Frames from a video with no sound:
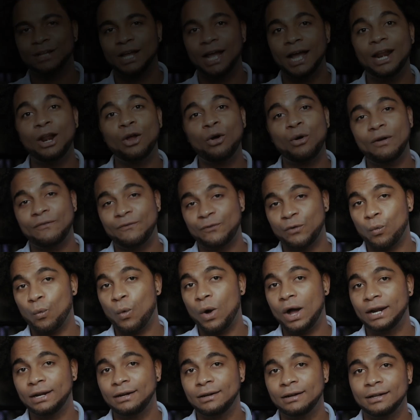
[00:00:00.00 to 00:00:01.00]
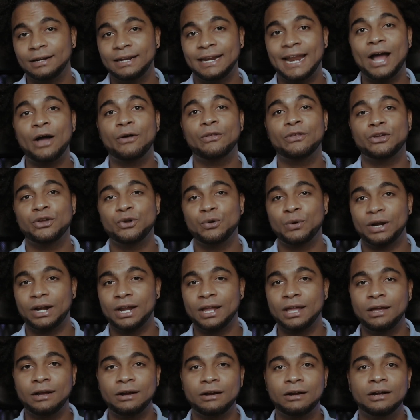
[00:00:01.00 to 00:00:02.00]
Hello everyone, now that you are
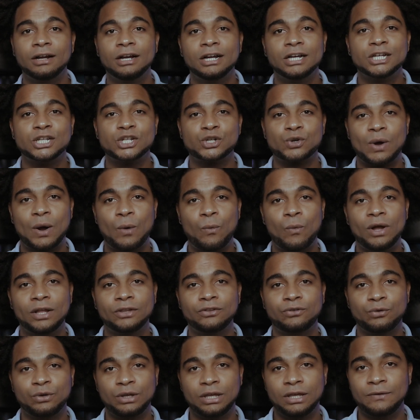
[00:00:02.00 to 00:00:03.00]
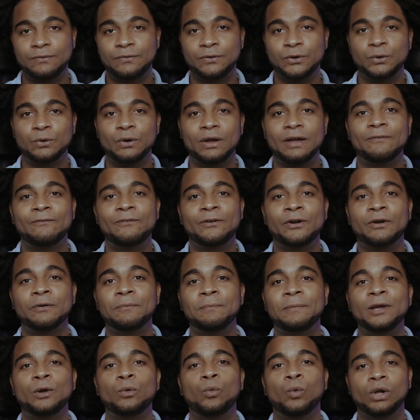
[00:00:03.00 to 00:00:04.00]
here, so I want to give you a very
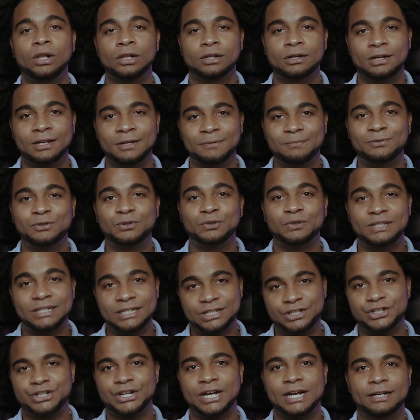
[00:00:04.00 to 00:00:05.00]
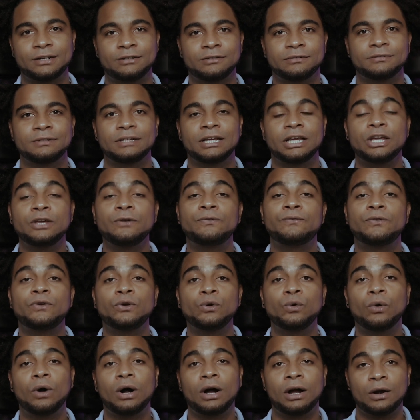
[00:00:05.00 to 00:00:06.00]
big welcome to this channel. If
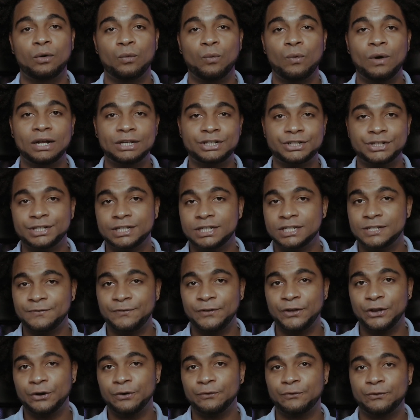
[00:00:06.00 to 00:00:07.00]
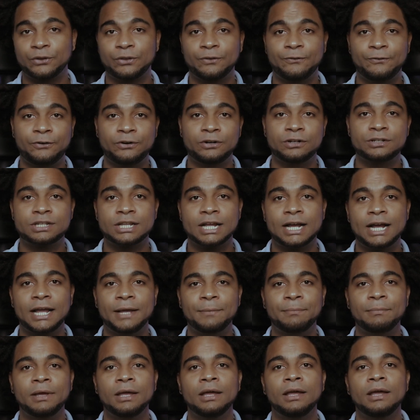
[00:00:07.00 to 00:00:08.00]
you are watching this video for the first
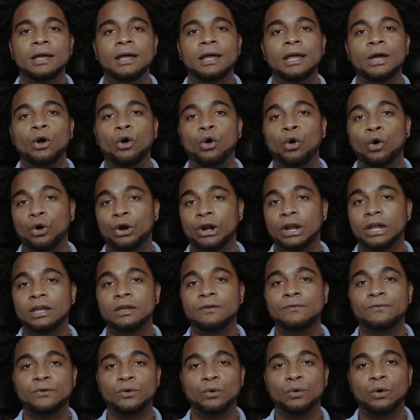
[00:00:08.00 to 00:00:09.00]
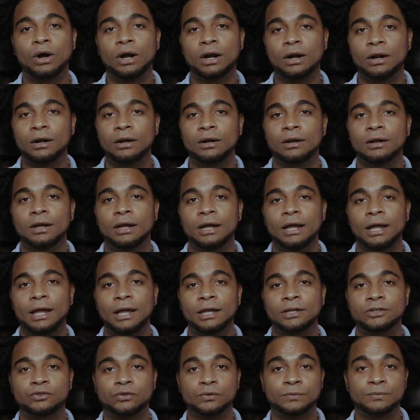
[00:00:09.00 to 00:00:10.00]
time, or if you are
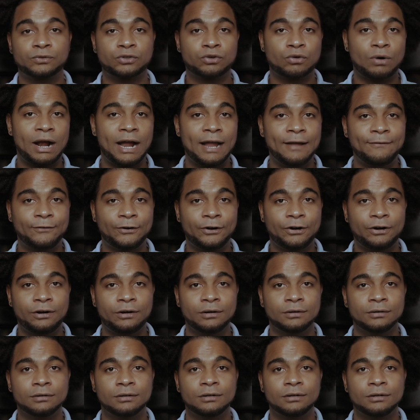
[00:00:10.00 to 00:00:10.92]
a subscriber